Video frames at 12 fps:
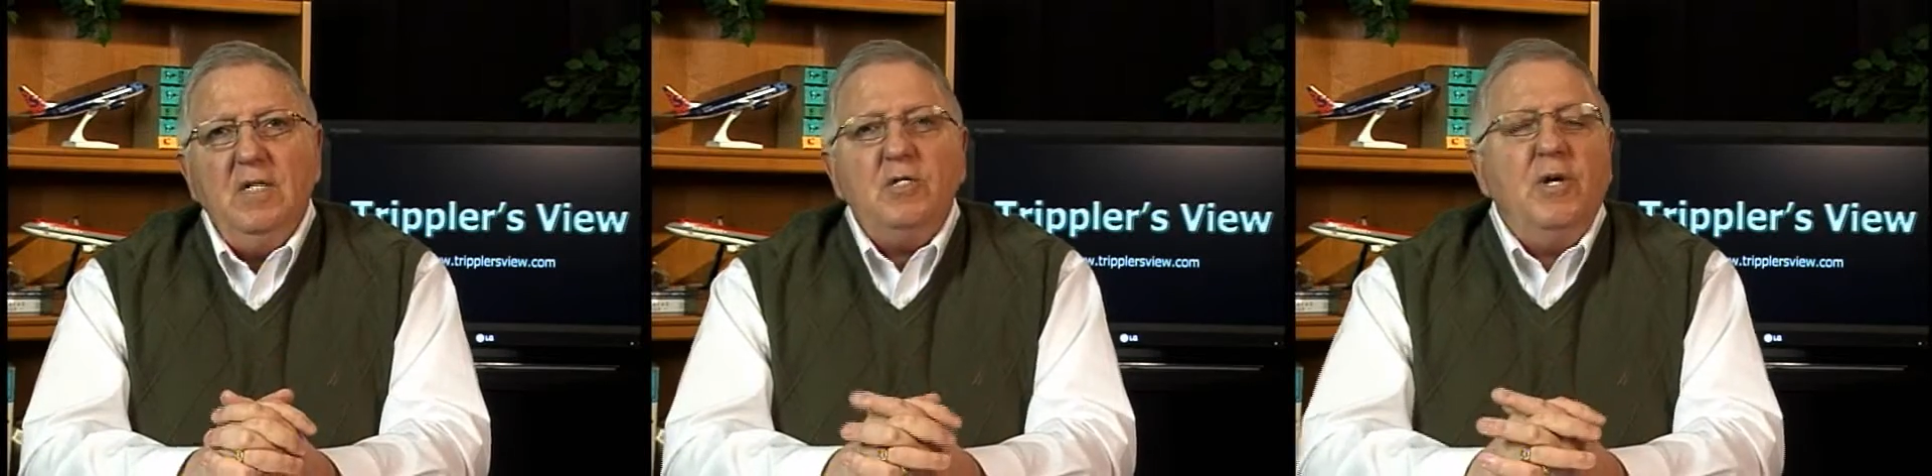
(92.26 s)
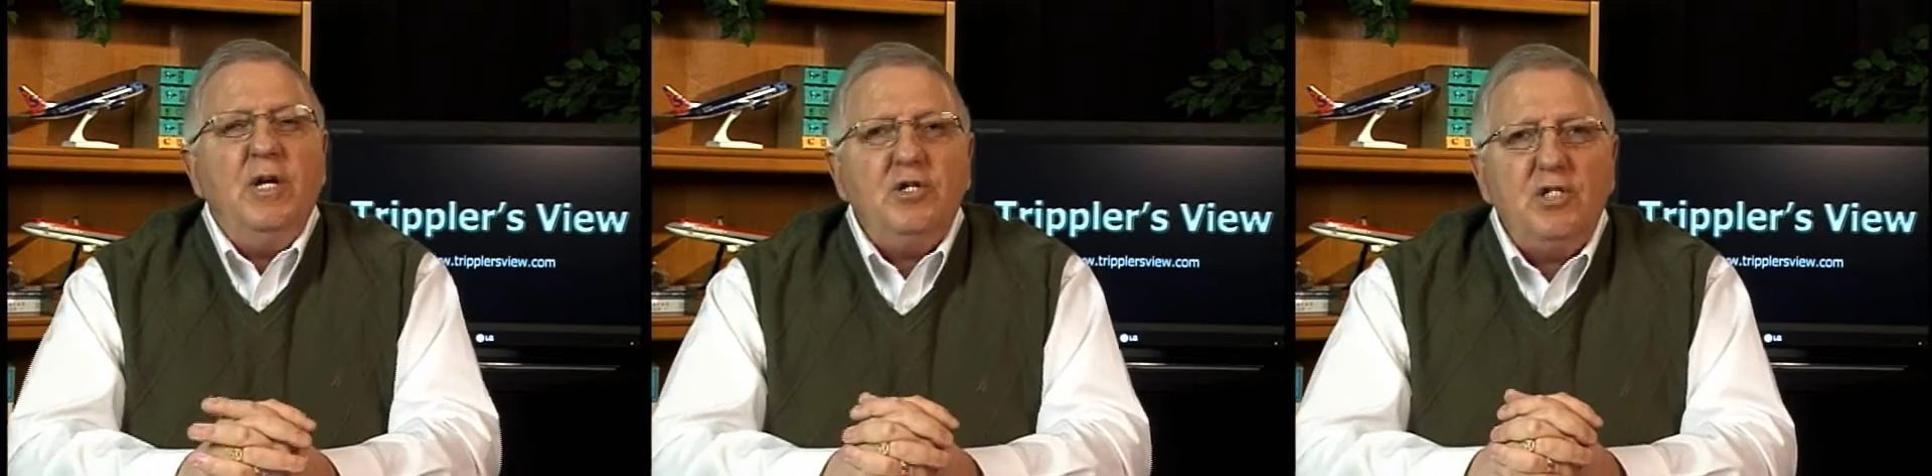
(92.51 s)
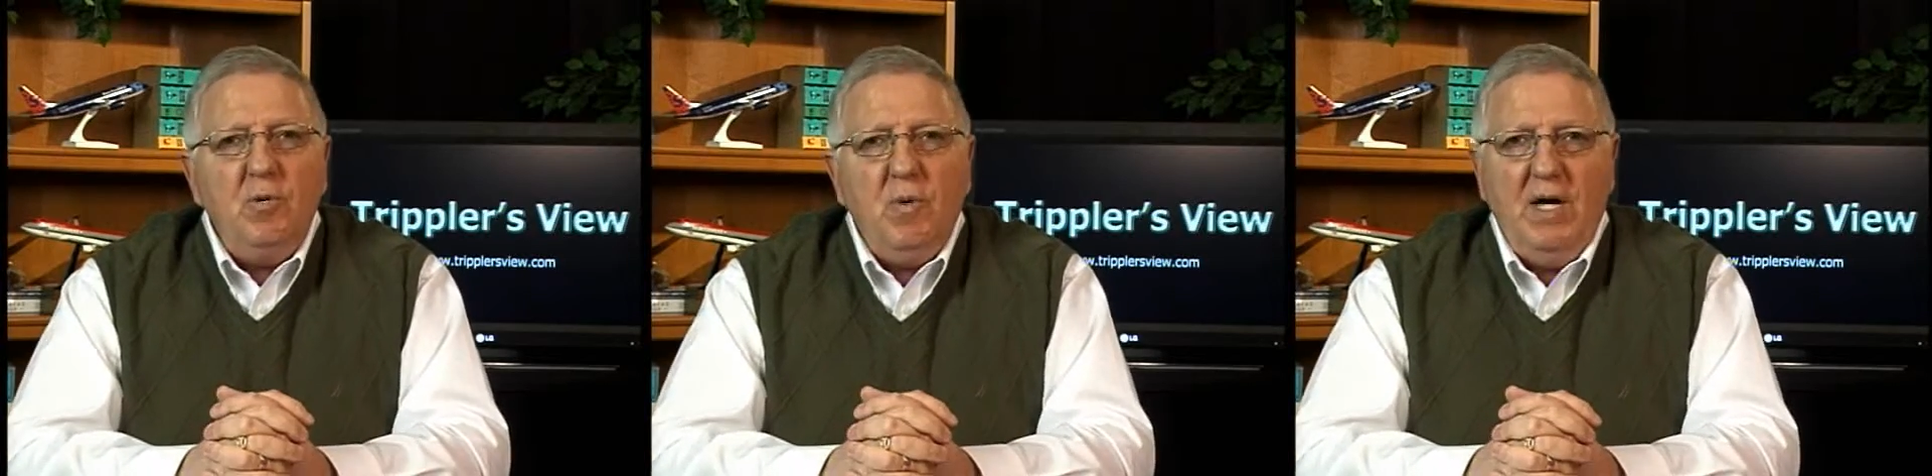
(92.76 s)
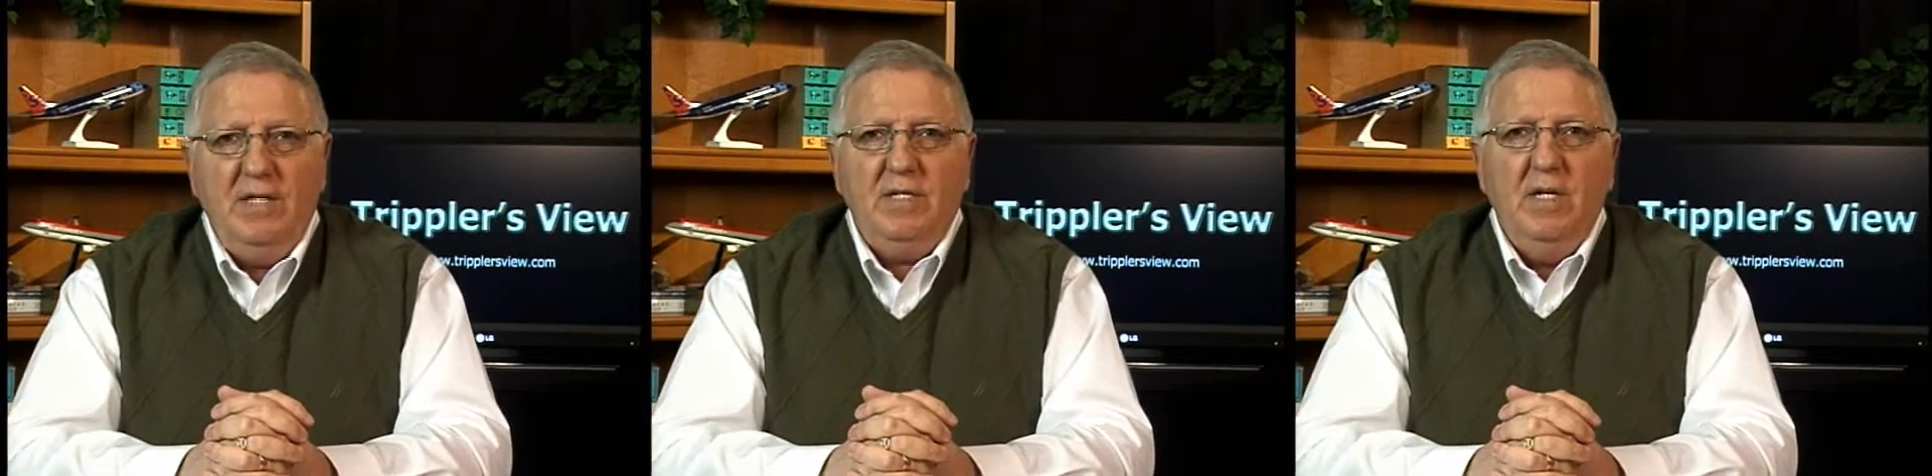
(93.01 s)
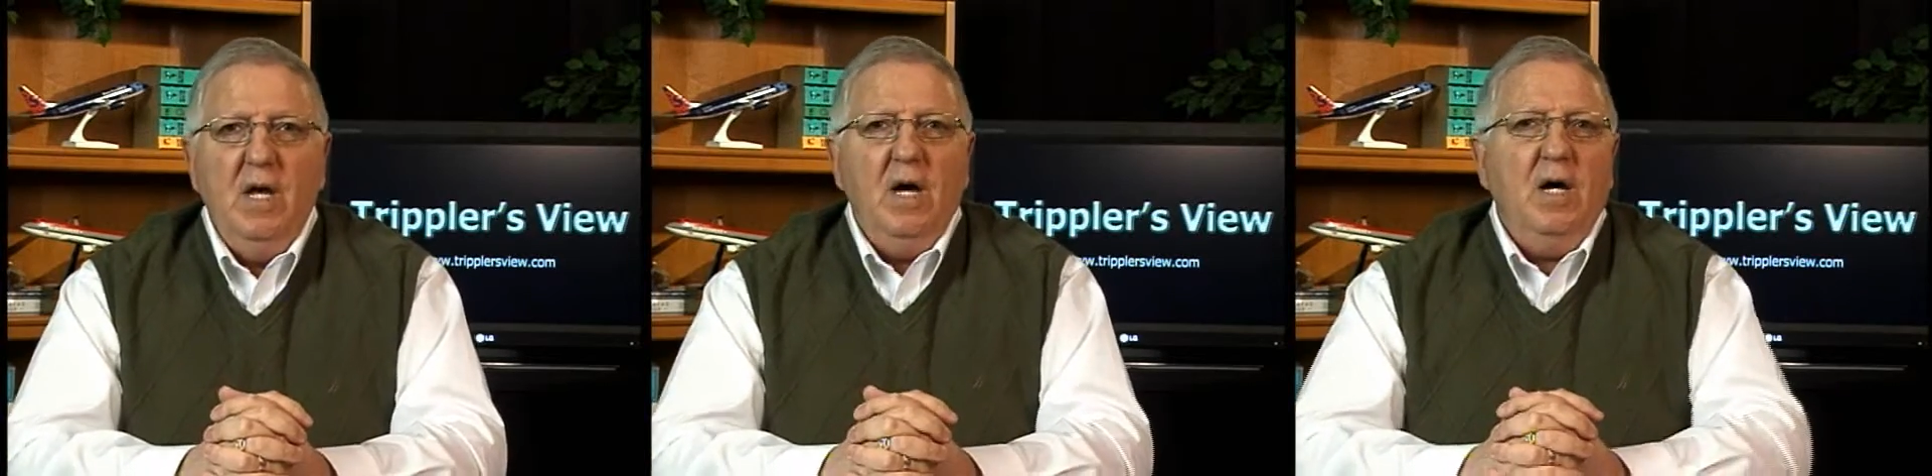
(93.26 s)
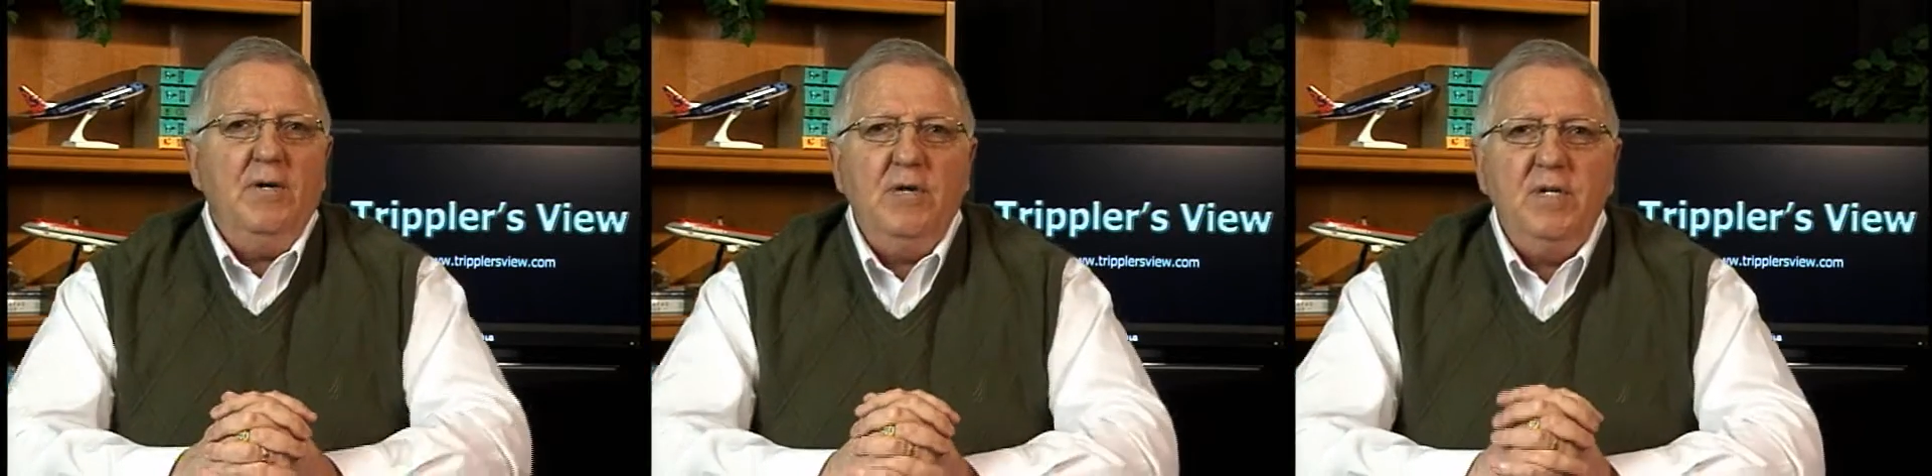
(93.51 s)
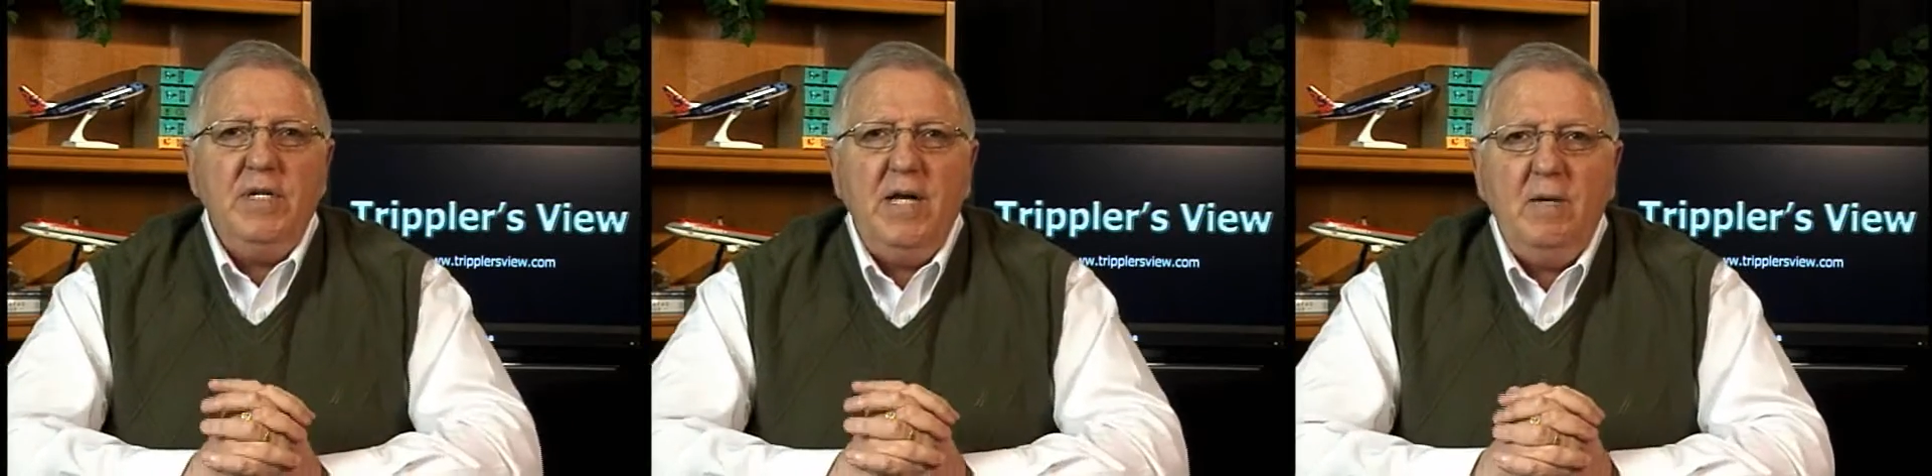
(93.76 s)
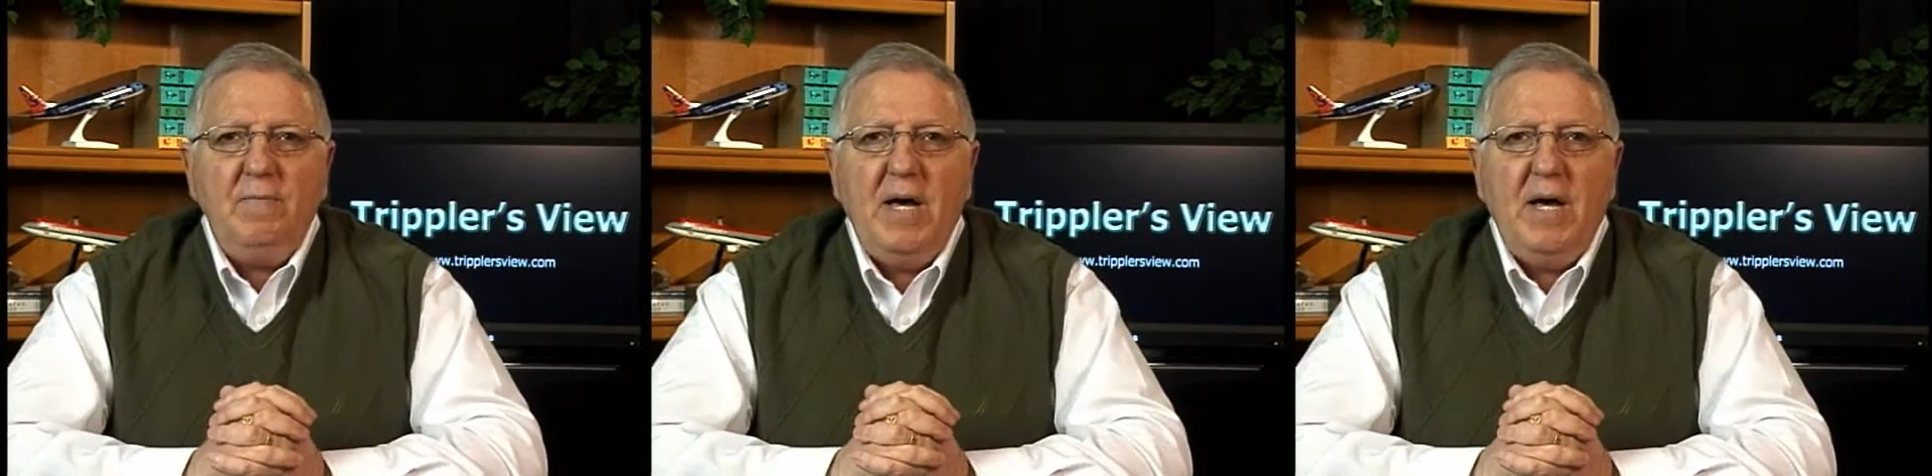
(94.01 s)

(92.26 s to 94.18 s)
So here she was, 110